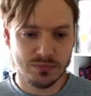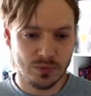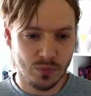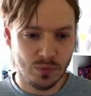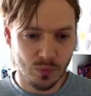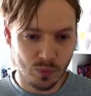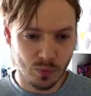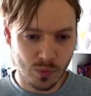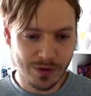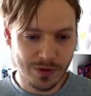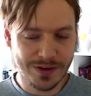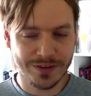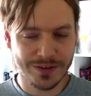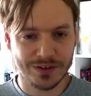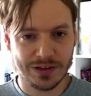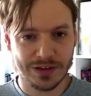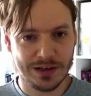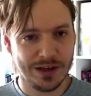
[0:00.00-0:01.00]
1
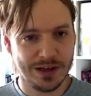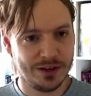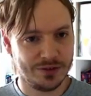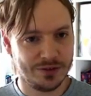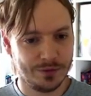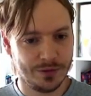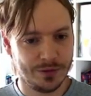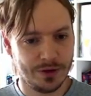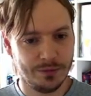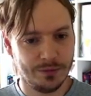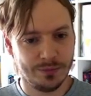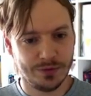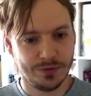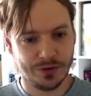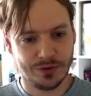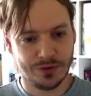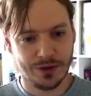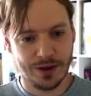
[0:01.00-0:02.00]
is the larger of the numbers
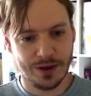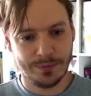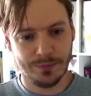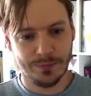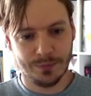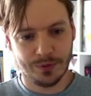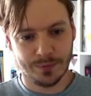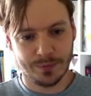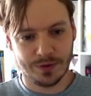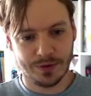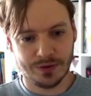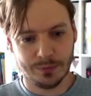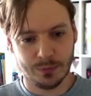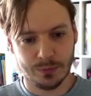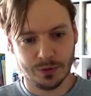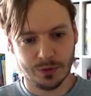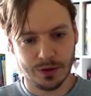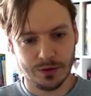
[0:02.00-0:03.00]
this time, so my
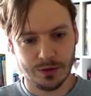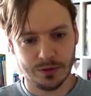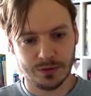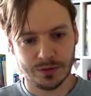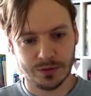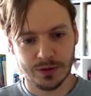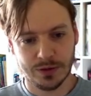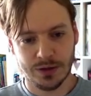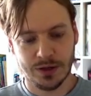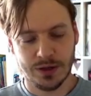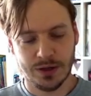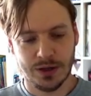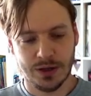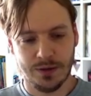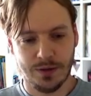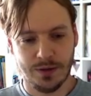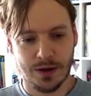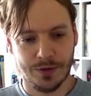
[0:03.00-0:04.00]
symbol goes
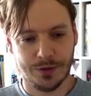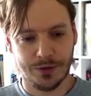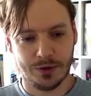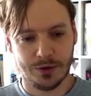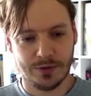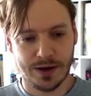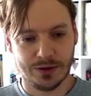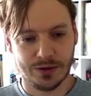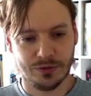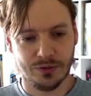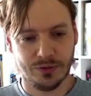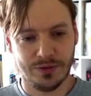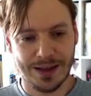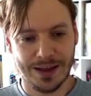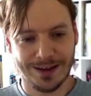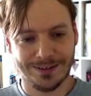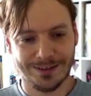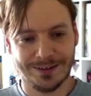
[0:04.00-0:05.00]
in the other direction.
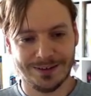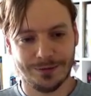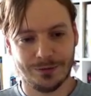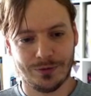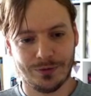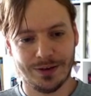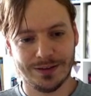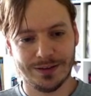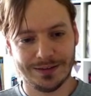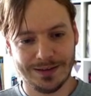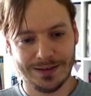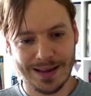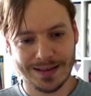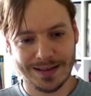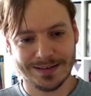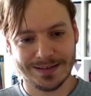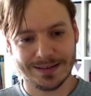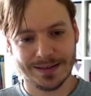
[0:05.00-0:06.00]
-3 is
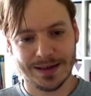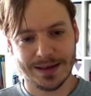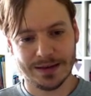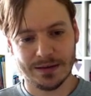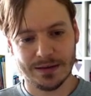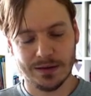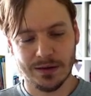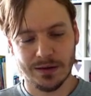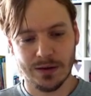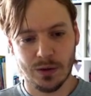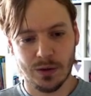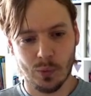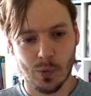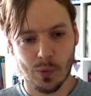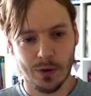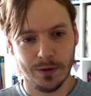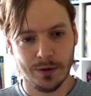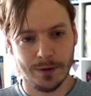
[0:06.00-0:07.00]
less than
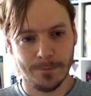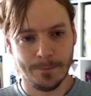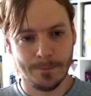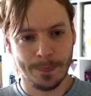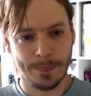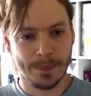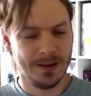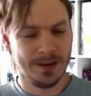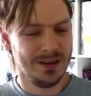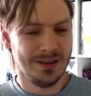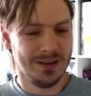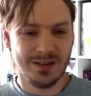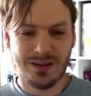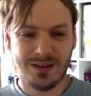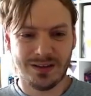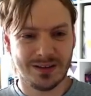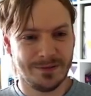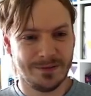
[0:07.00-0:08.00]
1.
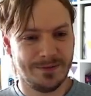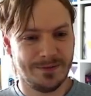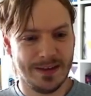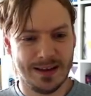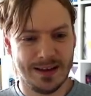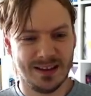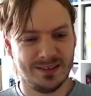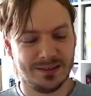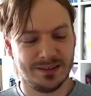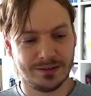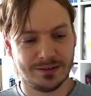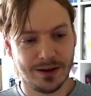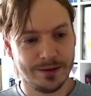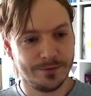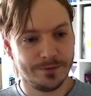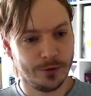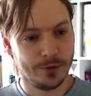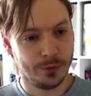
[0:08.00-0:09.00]
It's a fairly
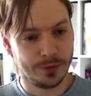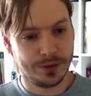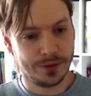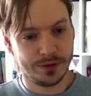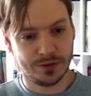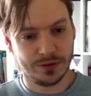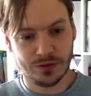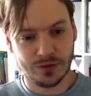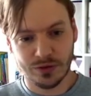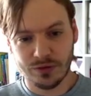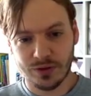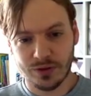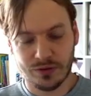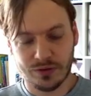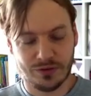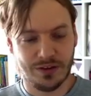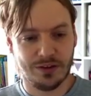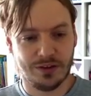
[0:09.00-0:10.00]
straightforward thing to do. You
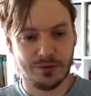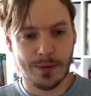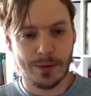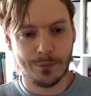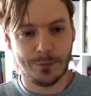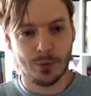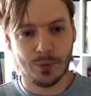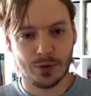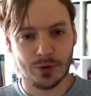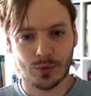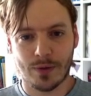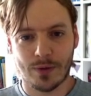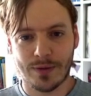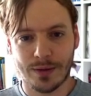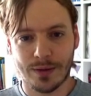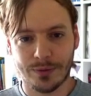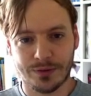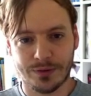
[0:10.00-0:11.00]
just need to remember which way
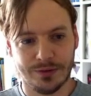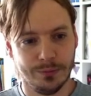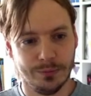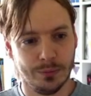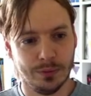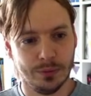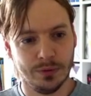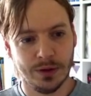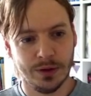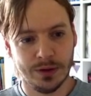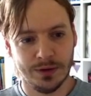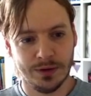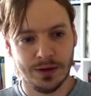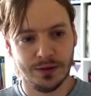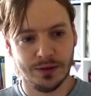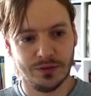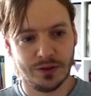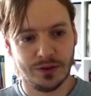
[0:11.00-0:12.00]
around the symbol
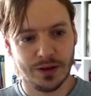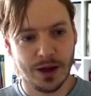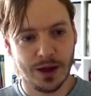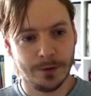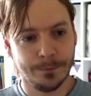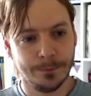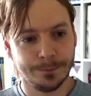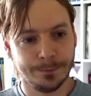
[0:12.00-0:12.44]
needs to go.